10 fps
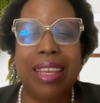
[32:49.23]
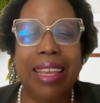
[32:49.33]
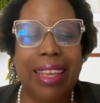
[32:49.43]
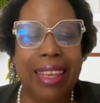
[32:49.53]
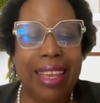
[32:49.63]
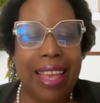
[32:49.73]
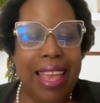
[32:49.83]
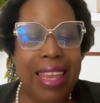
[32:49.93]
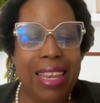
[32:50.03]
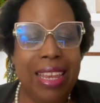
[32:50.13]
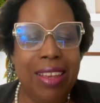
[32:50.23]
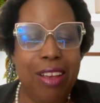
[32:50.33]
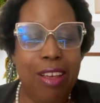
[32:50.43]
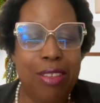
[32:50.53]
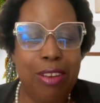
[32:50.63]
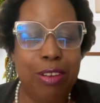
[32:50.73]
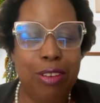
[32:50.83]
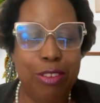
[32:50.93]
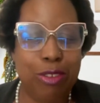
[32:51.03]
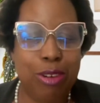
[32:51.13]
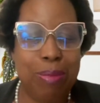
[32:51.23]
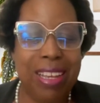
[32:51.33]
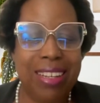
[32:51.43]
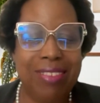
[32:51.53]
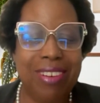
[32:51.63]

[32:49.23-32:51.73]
Okay. Any other treatment